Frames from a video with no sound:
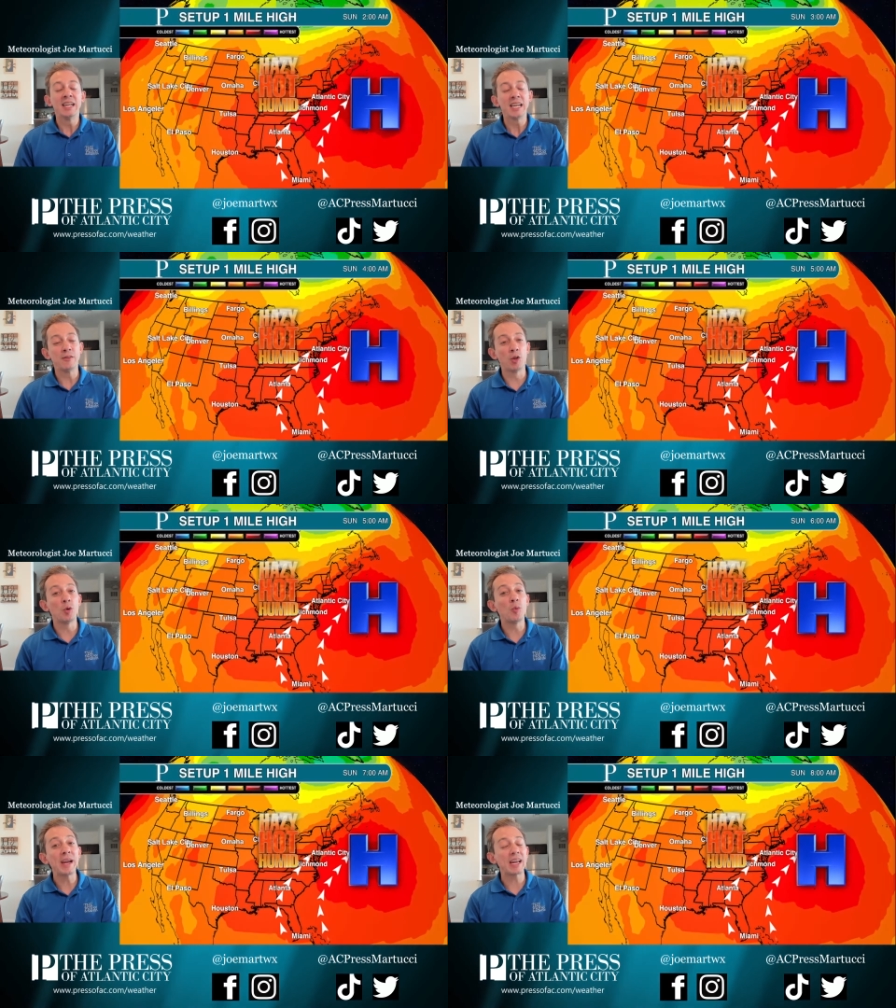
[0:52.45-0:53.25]
Even though
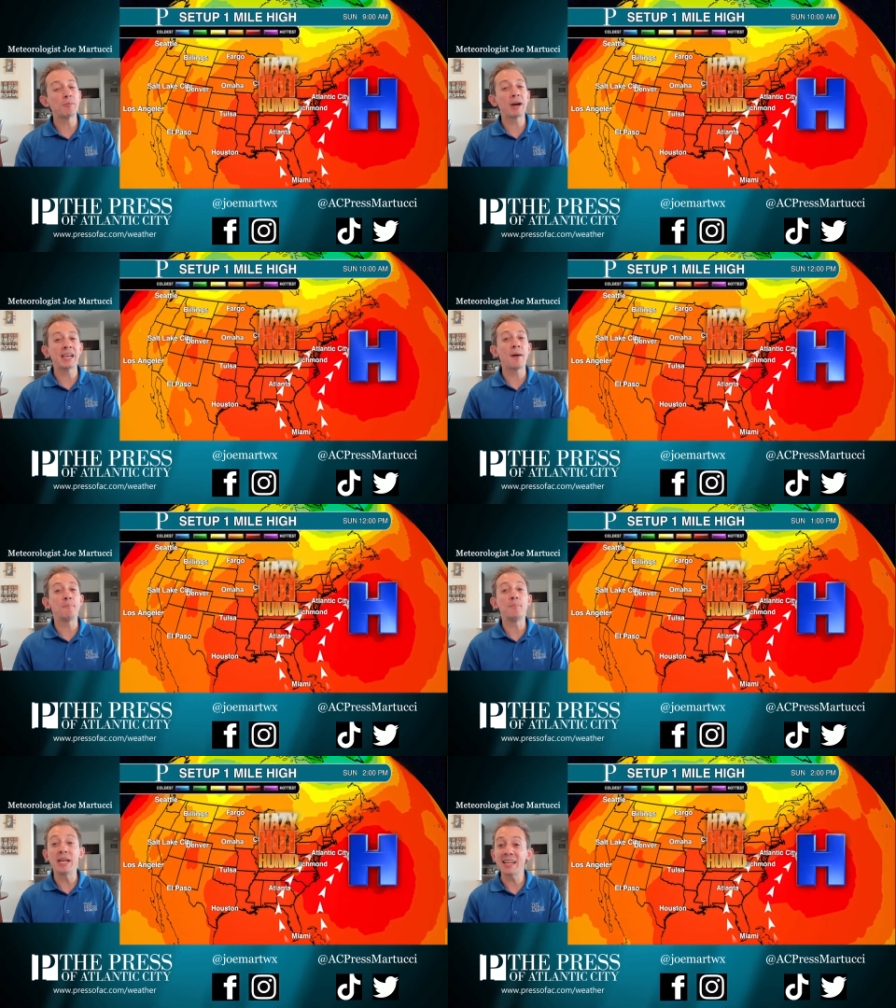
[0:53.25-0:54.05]
the weekend might
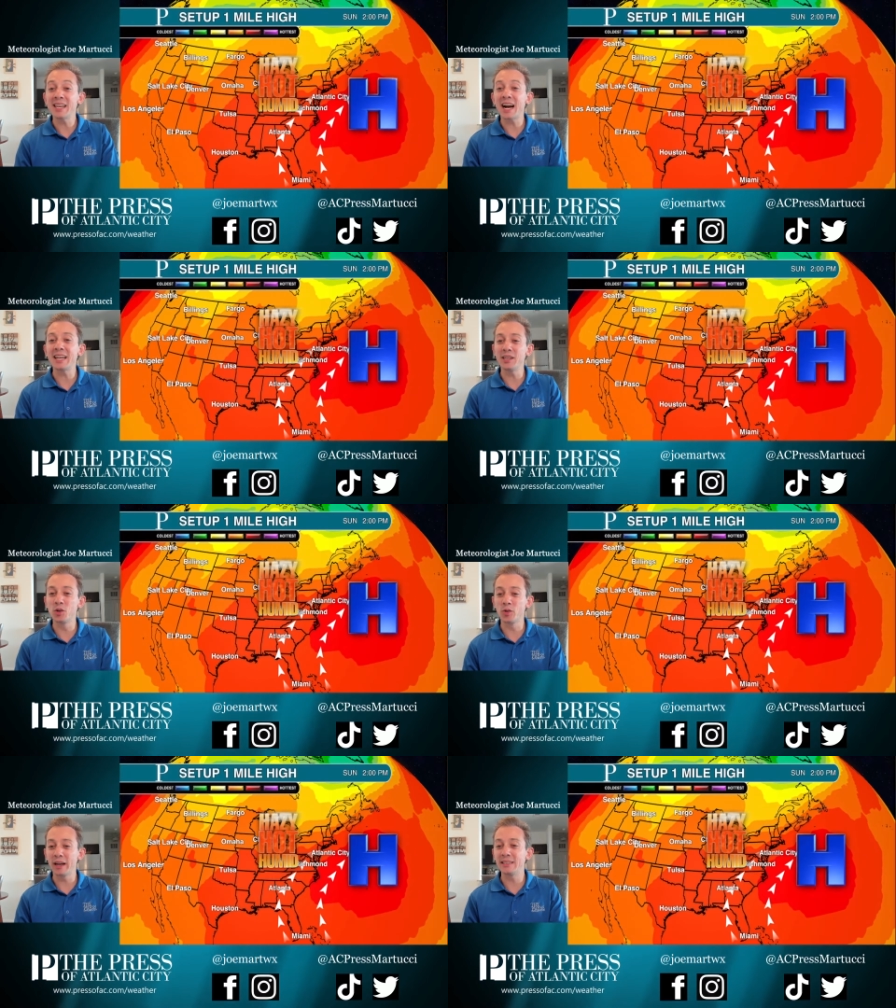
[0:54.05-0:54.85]
not be to 90
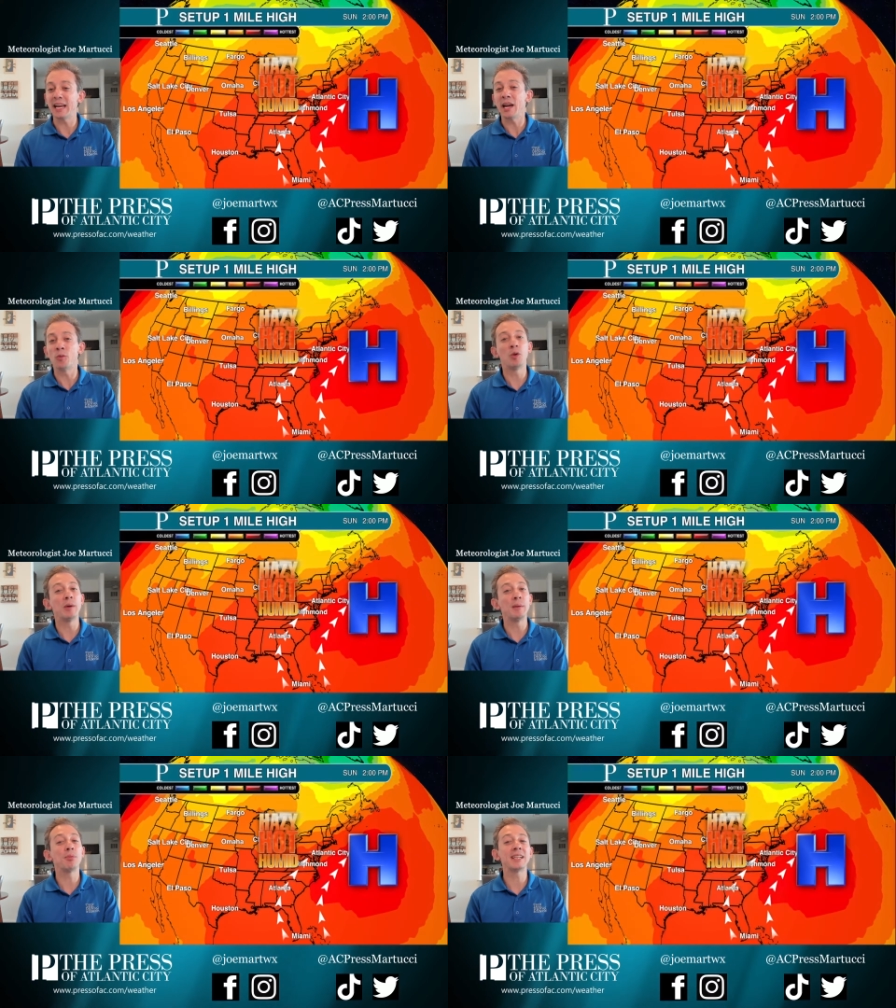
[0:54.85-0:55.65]
degrees, it will
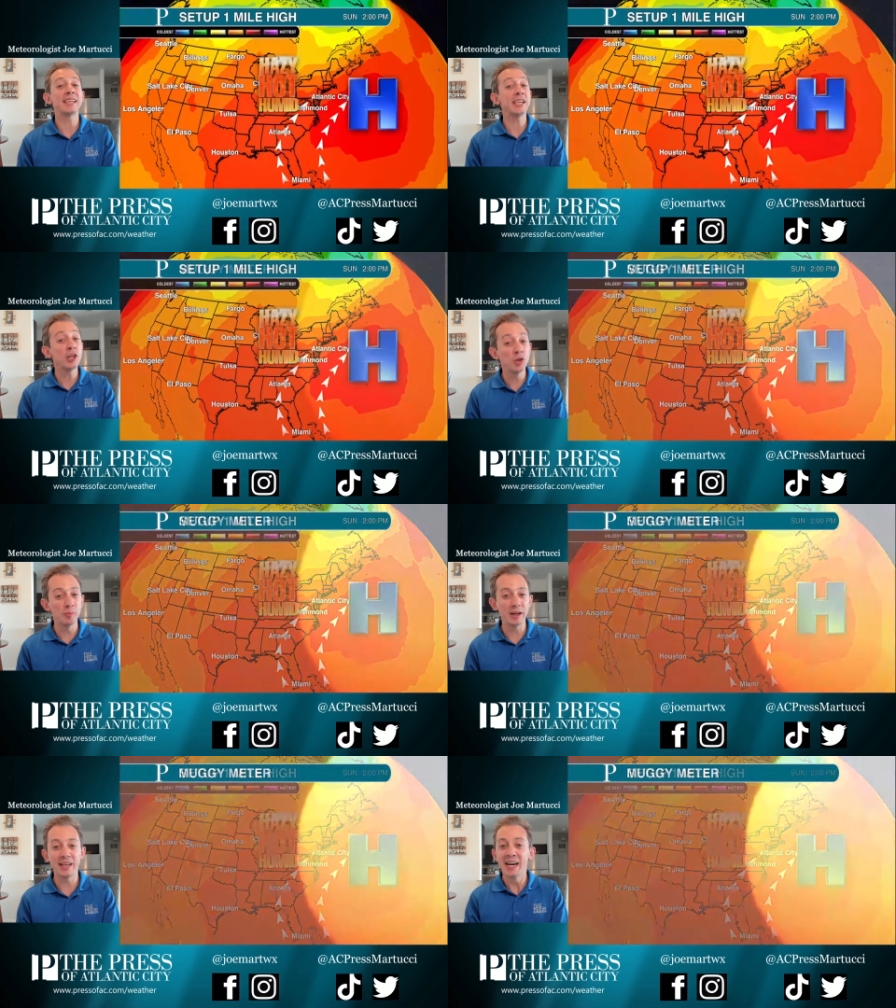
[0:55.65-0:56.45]
be plenty
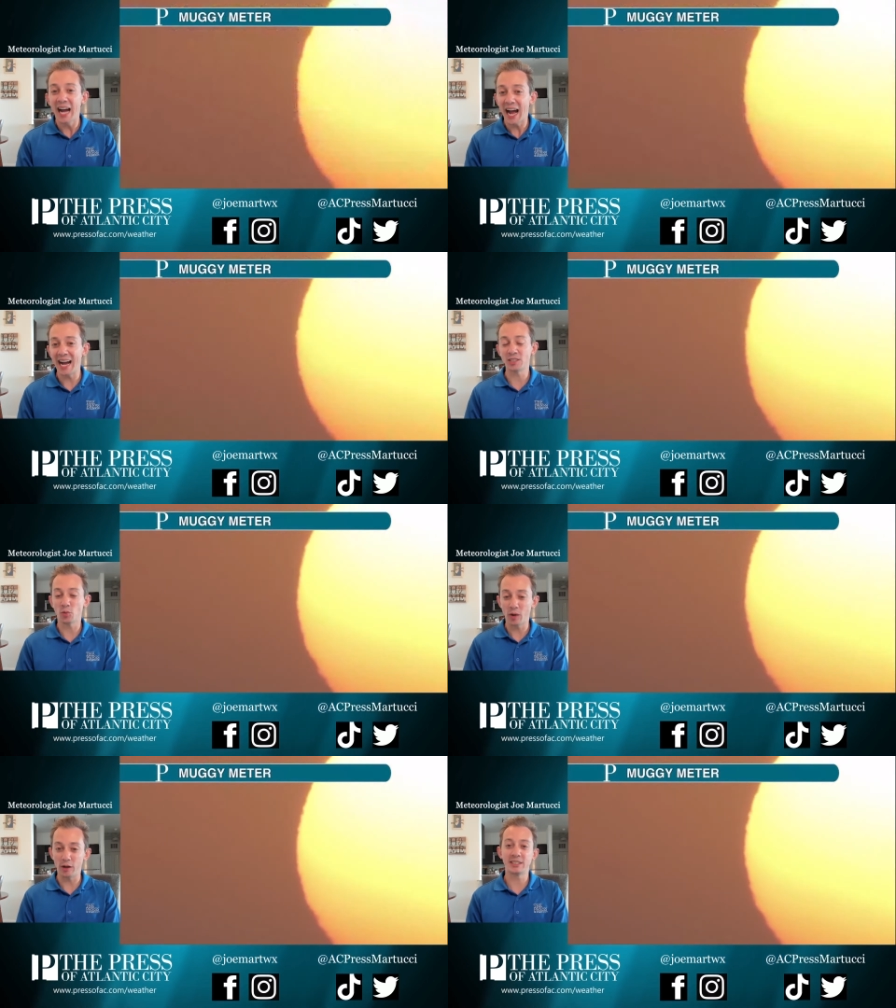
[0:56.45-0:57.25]
humid as well.